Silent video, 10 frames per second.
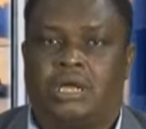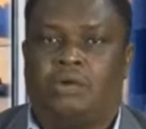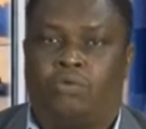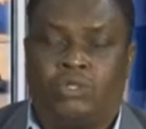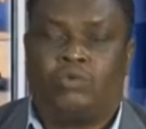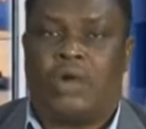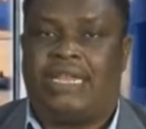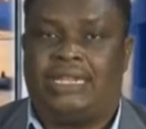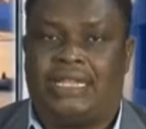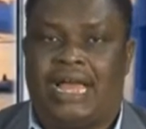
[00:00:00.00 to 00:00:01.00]

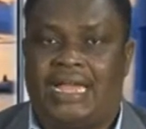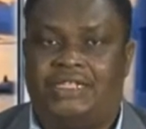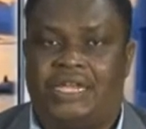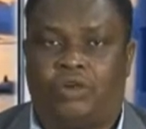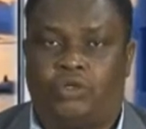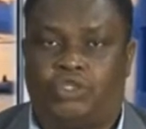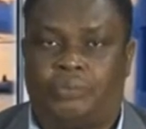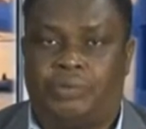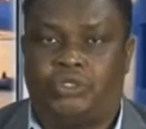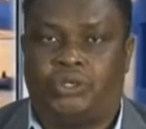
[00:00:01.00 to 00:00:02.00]
worthwhile idea
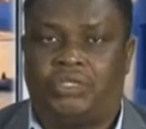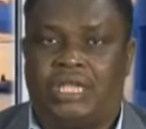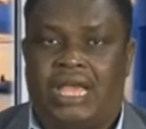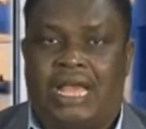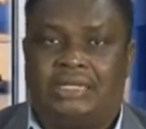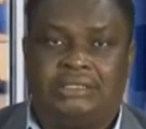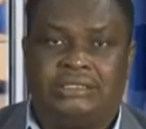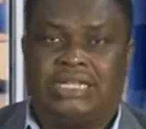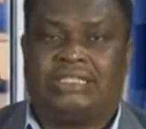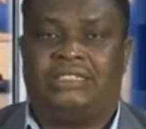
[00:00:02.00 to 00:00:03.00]
contribution, and
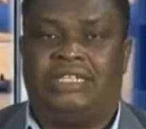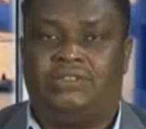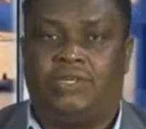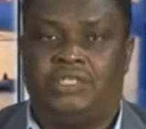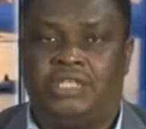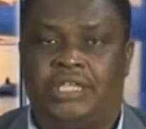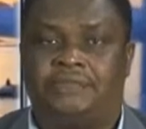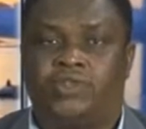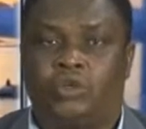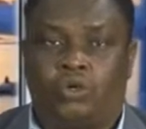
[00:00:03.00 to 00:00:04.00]
that at the end of the day
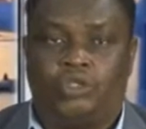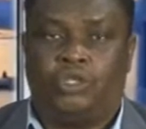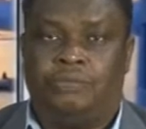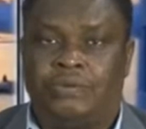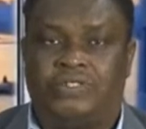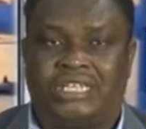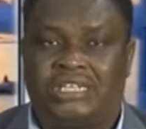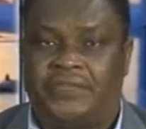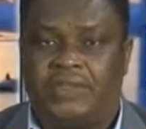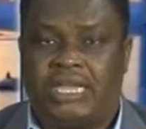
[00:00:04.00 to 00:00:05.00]
contributes
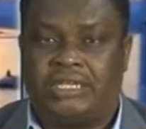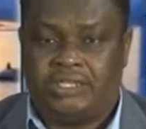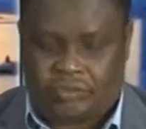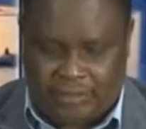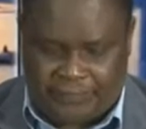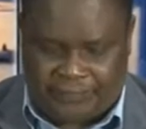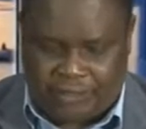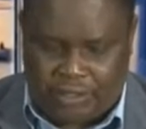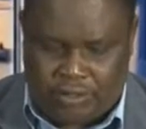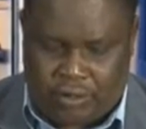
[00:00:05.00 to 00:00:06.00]
significantly to the
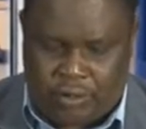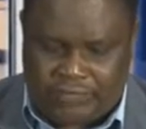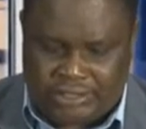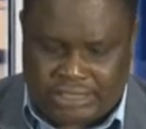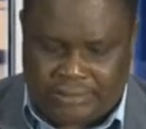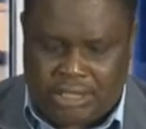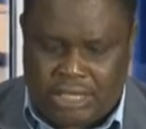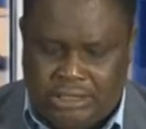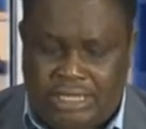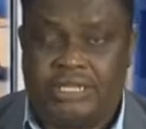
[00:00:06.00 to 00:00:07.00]
failure of the team.
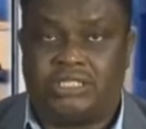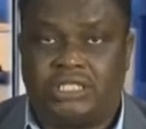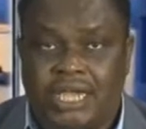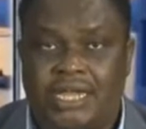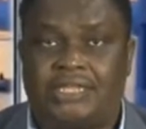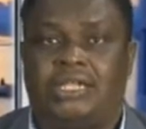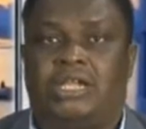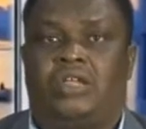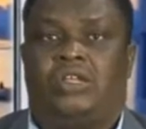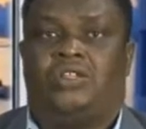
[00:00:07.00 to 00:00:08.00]
Then the third
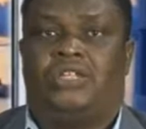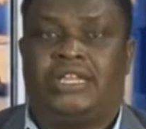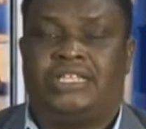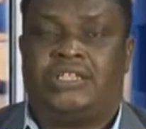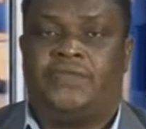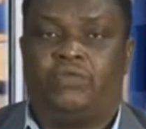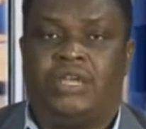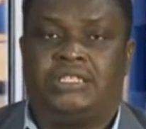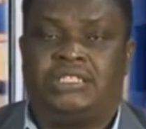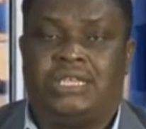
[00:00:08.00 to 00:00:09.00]
negative
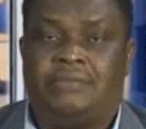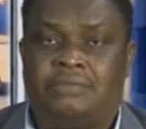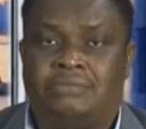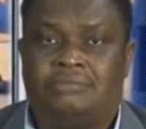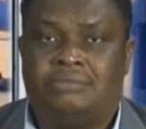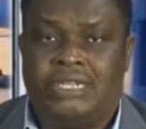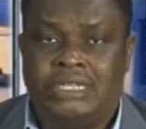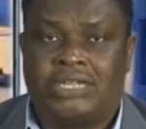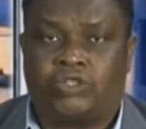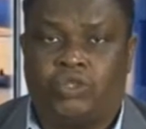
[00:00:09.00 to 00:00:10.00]
way team
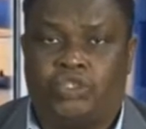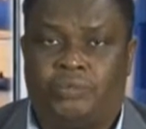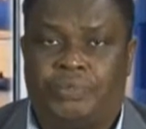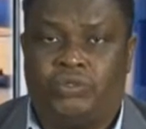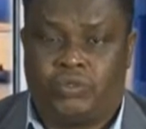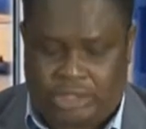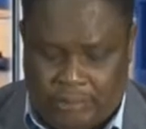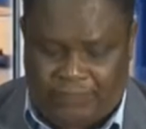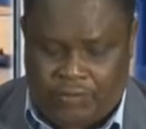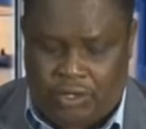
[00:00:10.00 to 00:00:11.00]
leaders contribute to
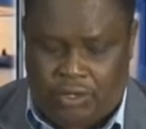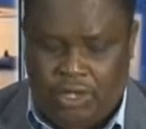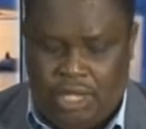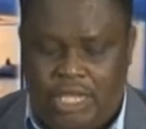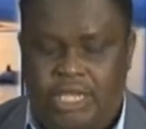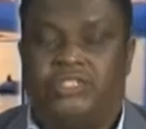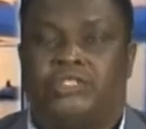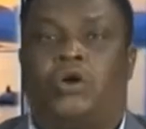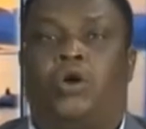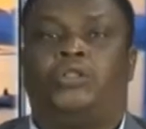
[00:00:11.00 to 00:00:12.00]
team failure
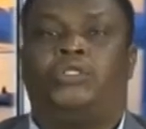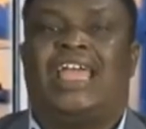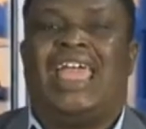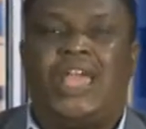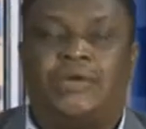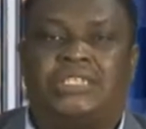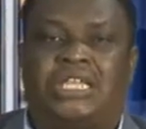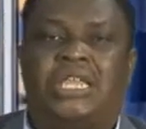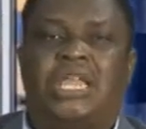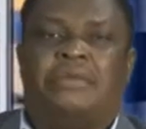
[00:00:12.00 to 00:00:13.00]
is
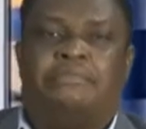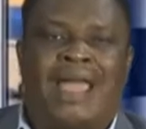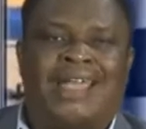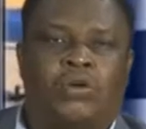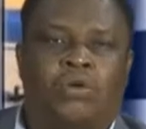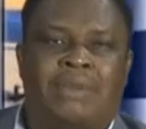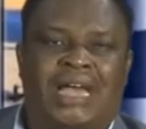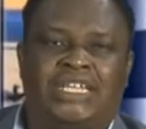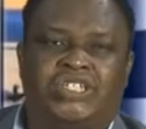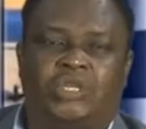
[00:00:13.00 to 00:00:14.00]
unhealthy
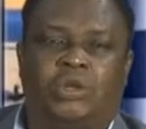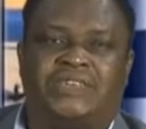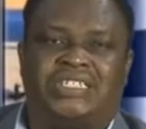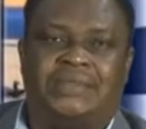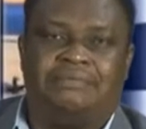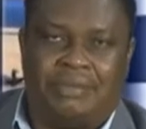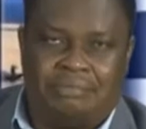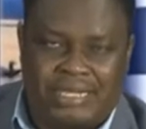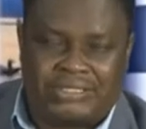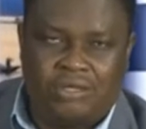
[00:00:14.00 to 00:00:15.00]
micromanaging of team
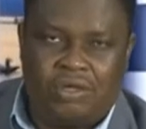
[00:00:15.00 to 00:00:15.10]
members.